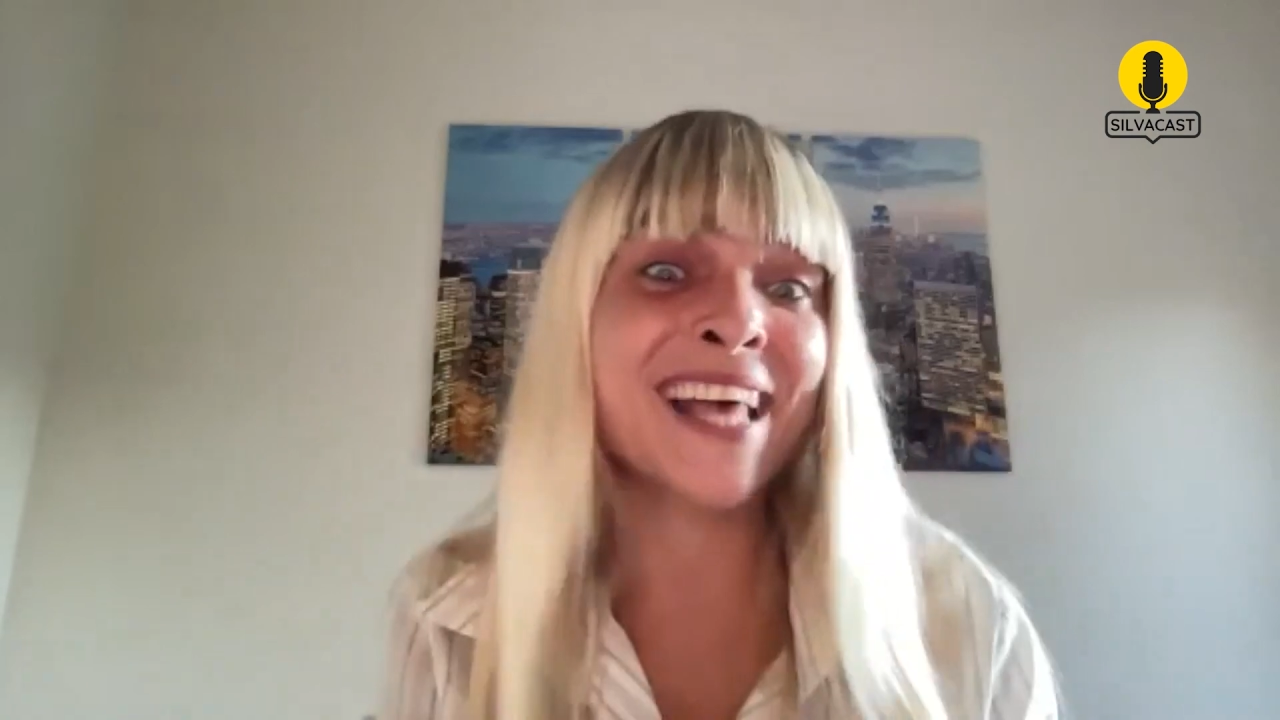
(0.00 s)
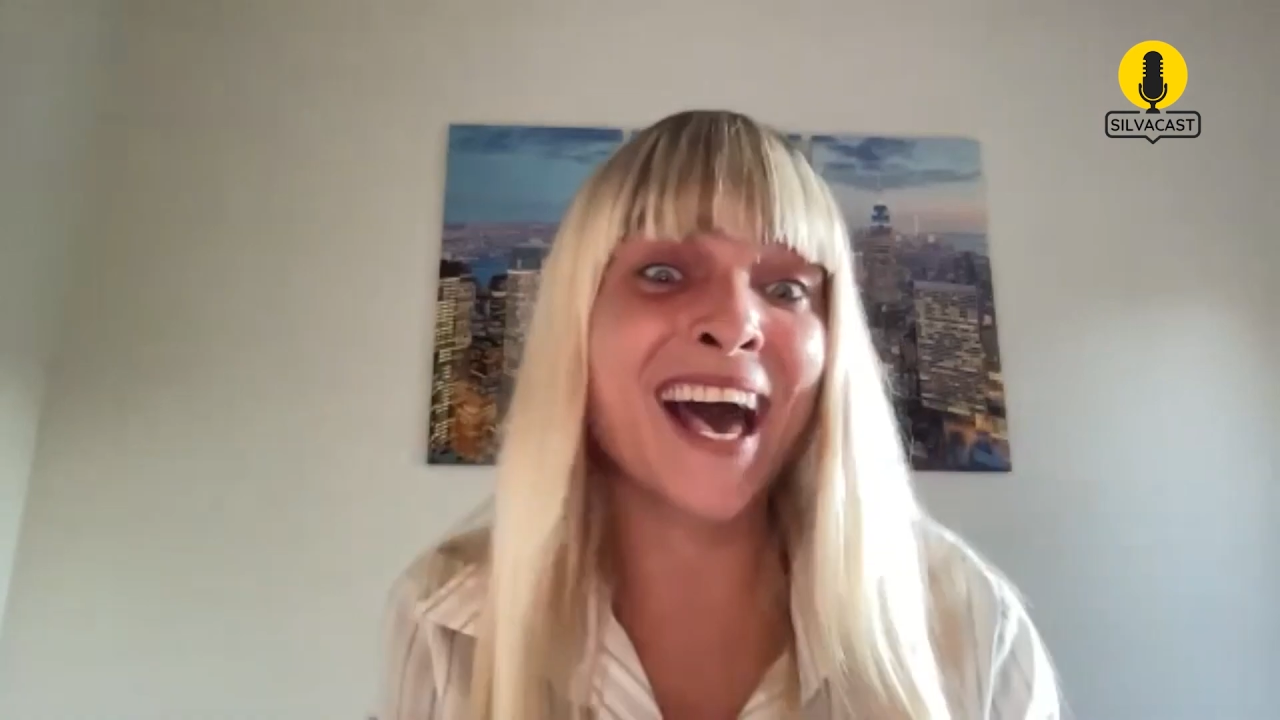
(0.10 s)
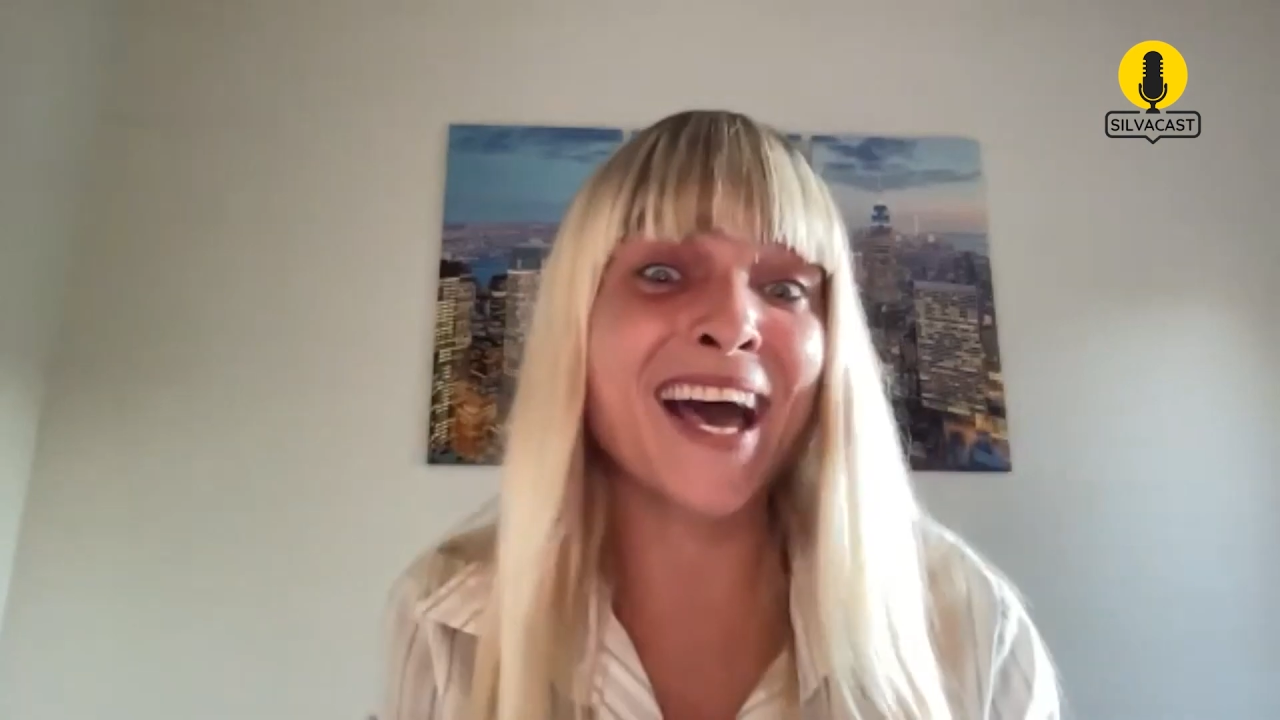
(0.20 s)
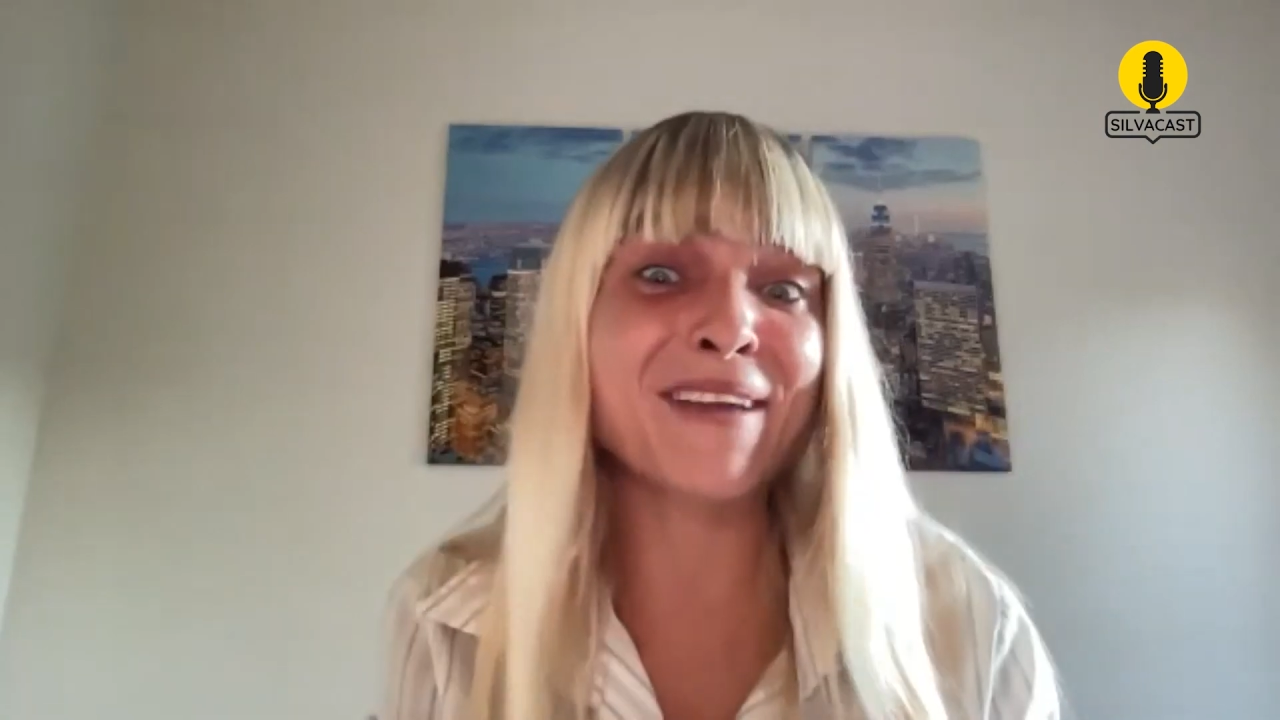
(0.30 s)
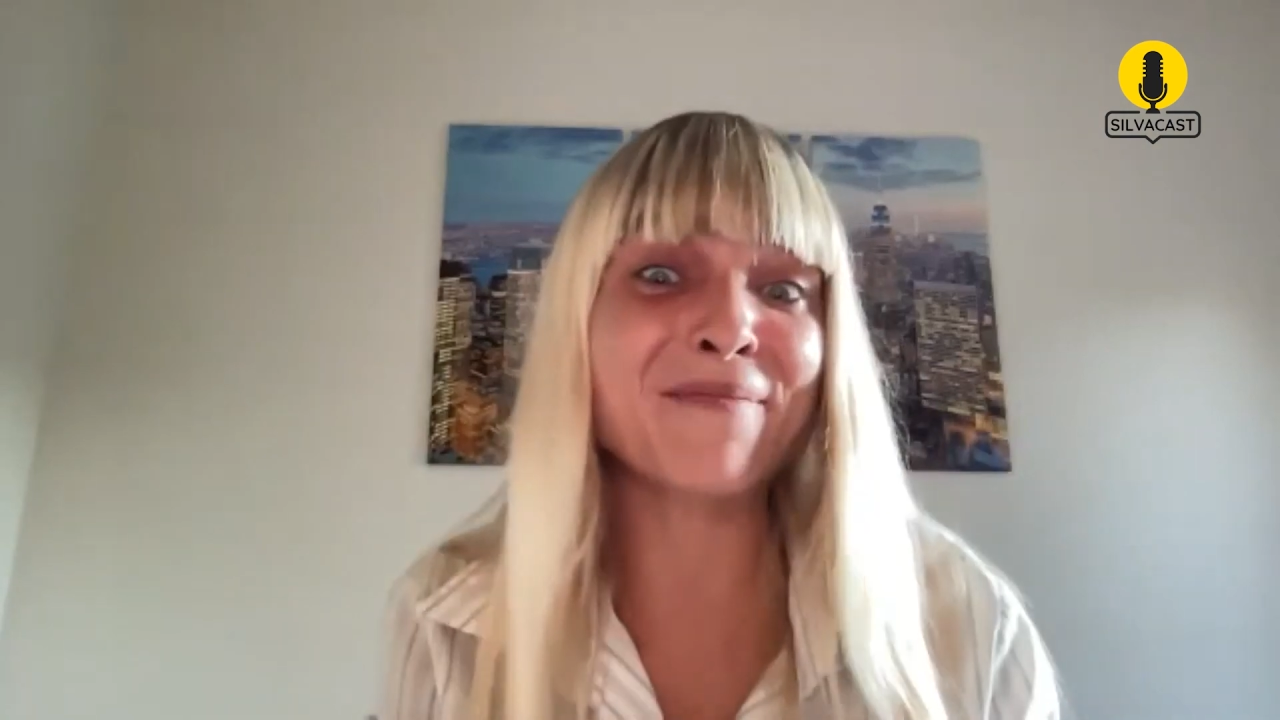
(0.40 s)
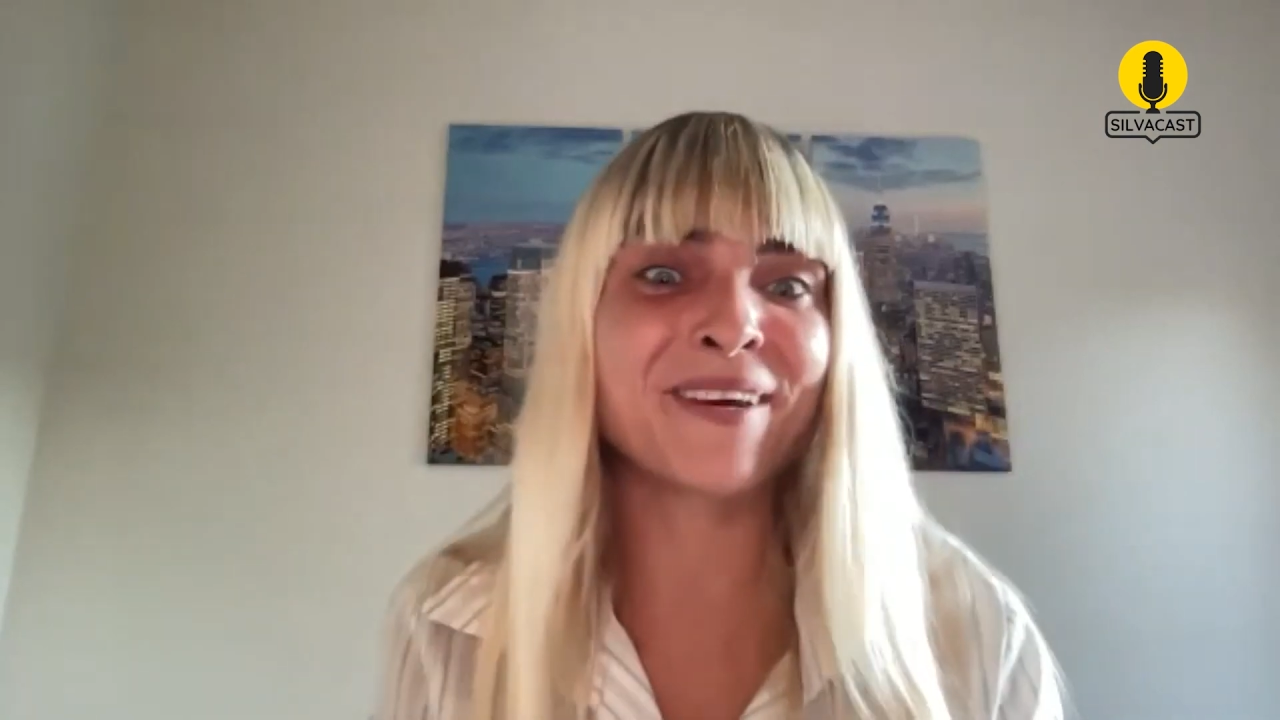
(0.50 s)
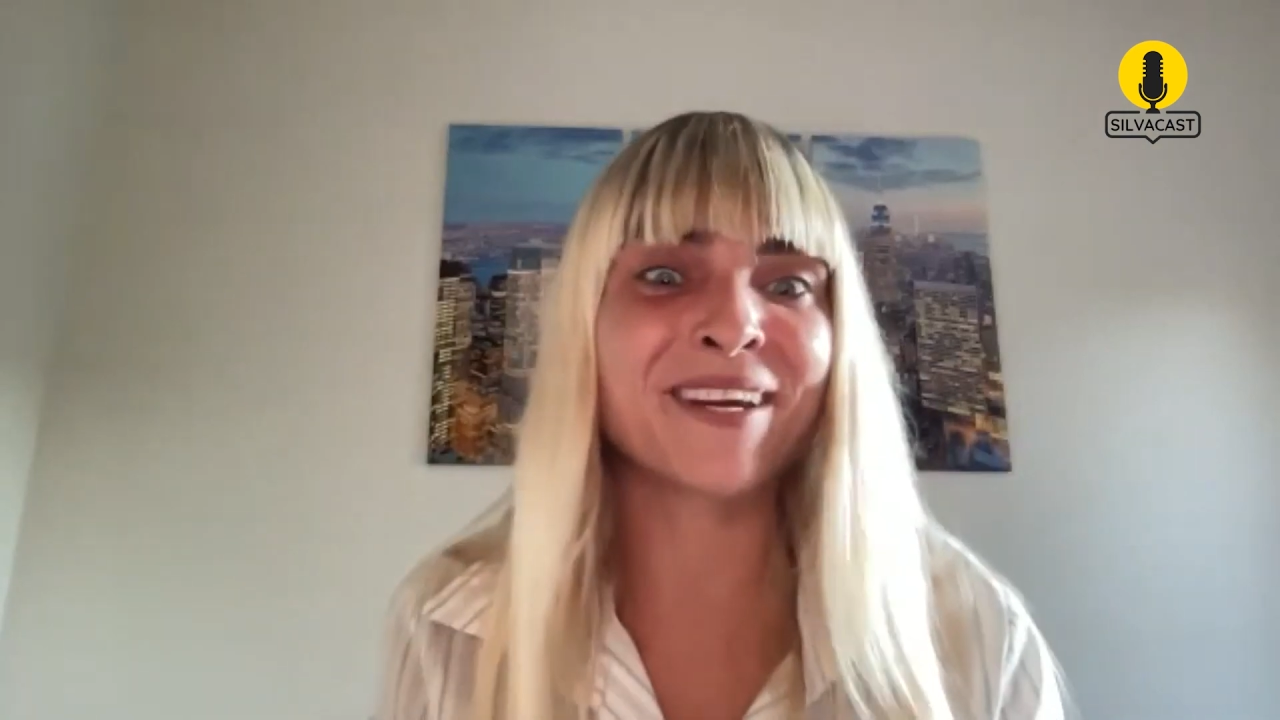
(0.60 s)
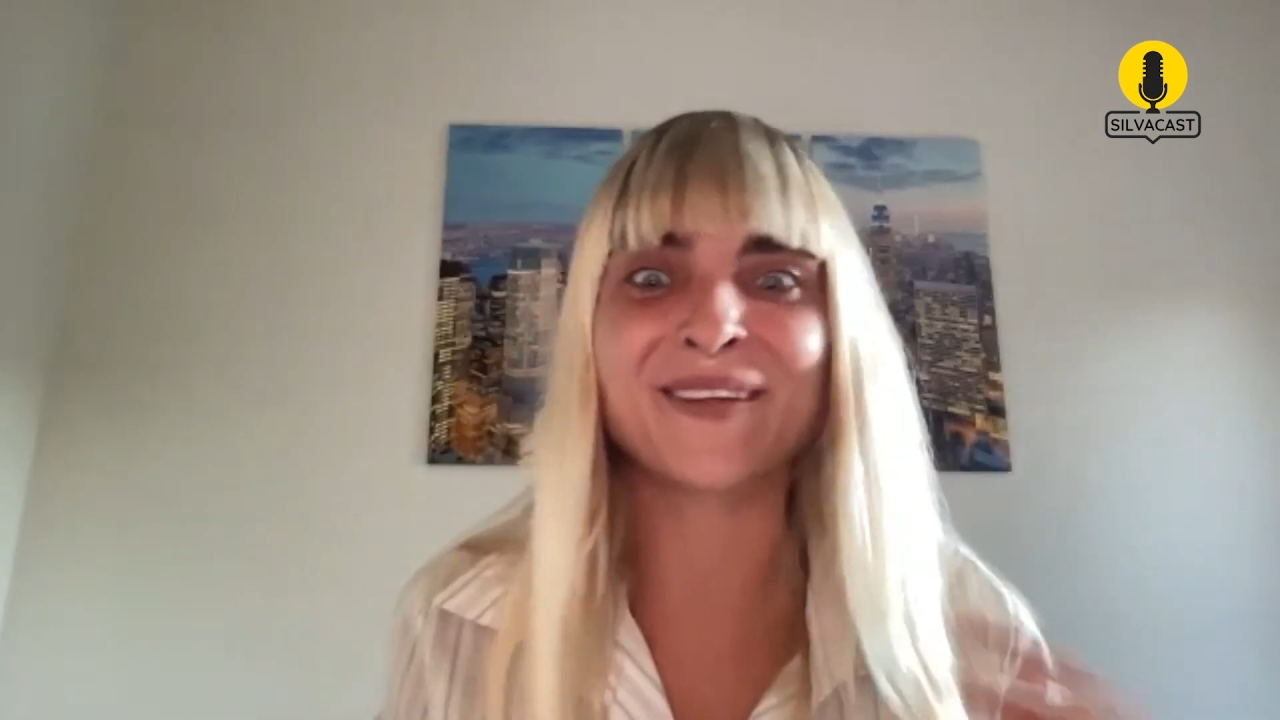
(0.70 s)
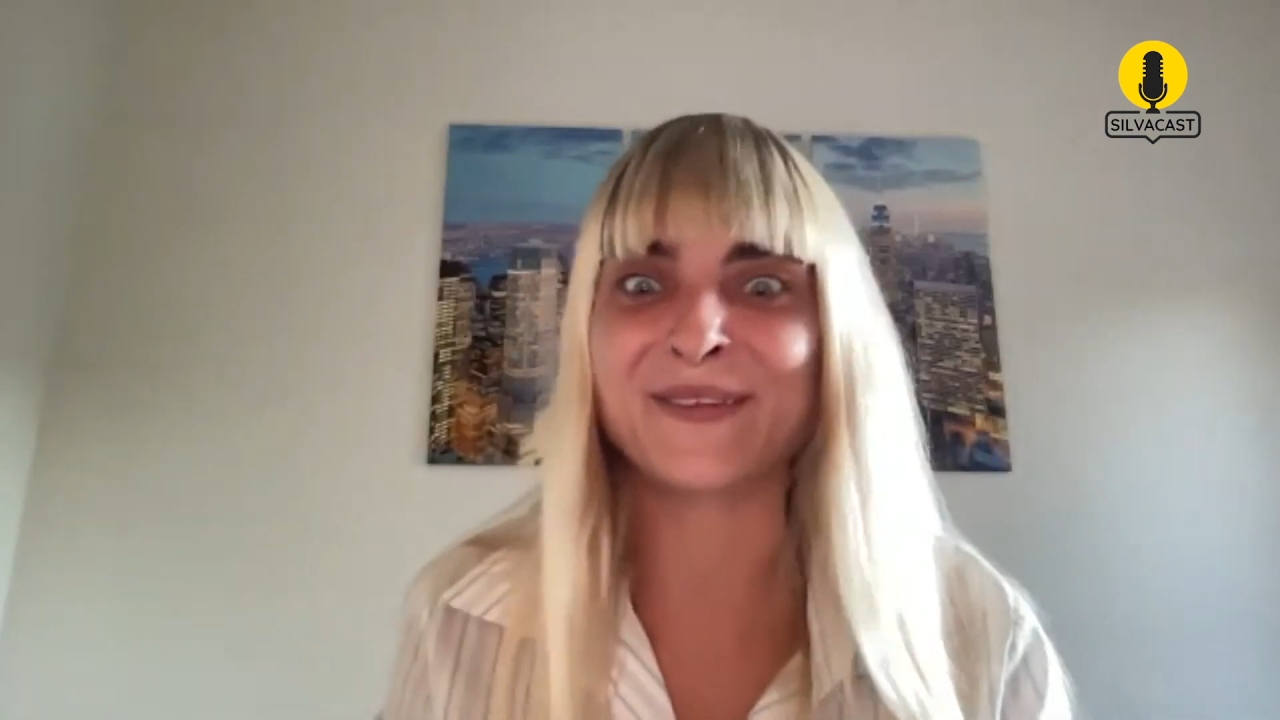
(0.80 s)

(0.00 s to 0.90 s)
time